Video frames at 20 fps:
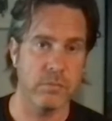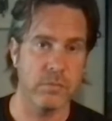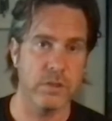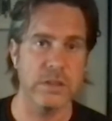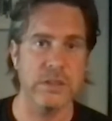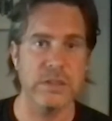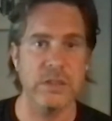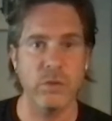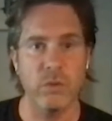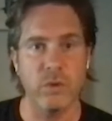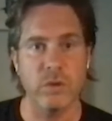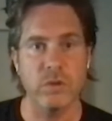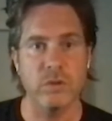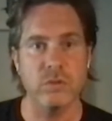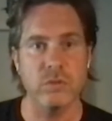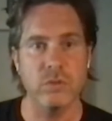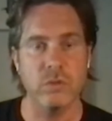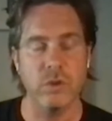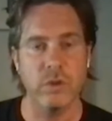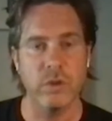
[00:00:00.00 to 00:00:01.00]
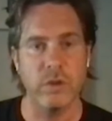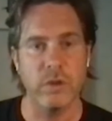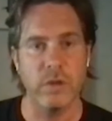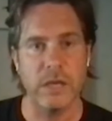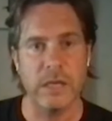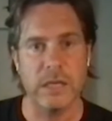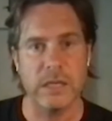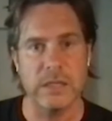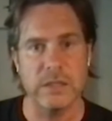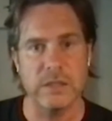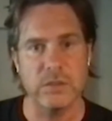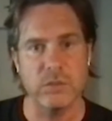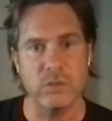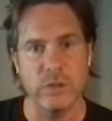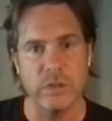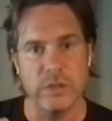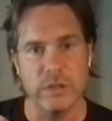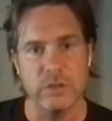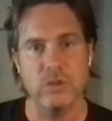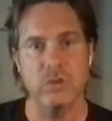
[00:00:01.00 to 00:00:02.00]
Because I want to, at least
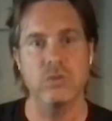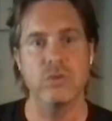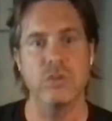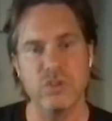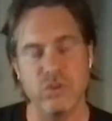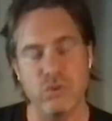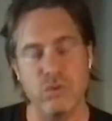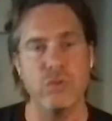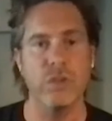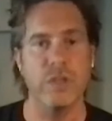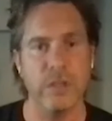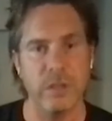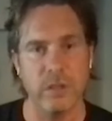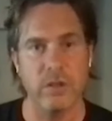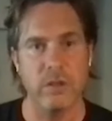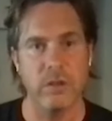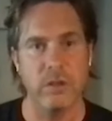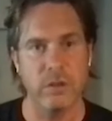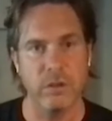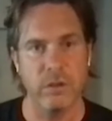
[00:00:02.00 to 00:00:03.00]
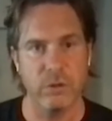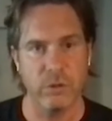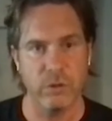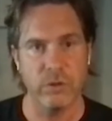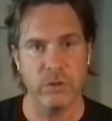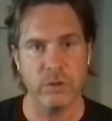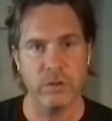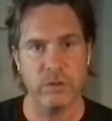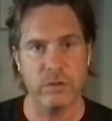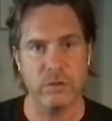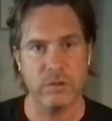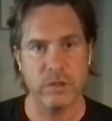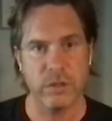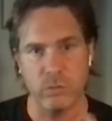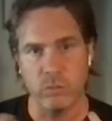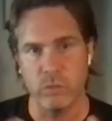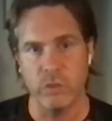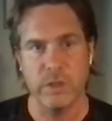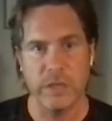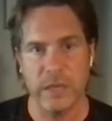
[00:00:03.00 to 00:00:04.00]
we need to intrigue the audience,
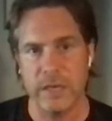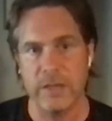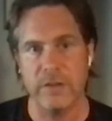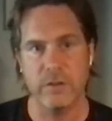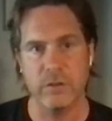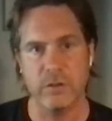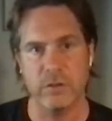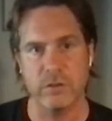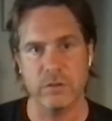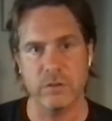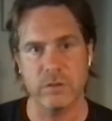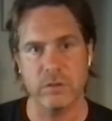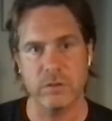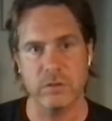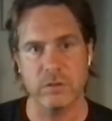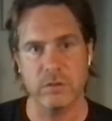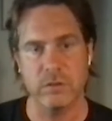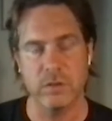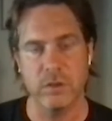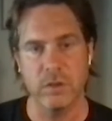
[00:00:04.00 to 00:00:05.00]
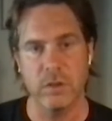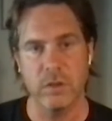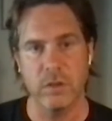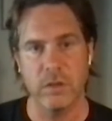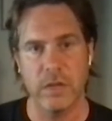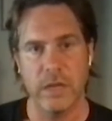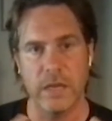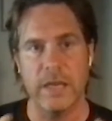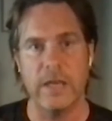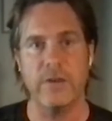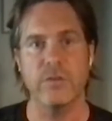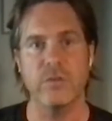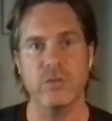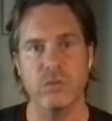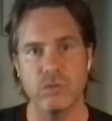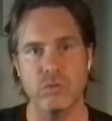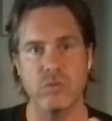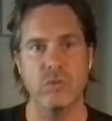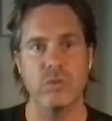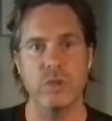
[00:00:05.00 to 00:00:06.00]
and we are the audience. I have
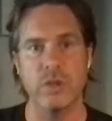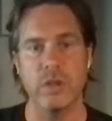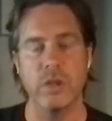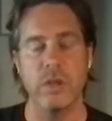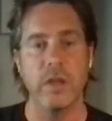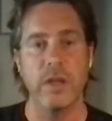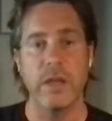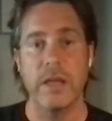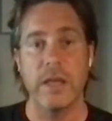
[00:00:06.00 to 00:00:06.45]
to intrigue.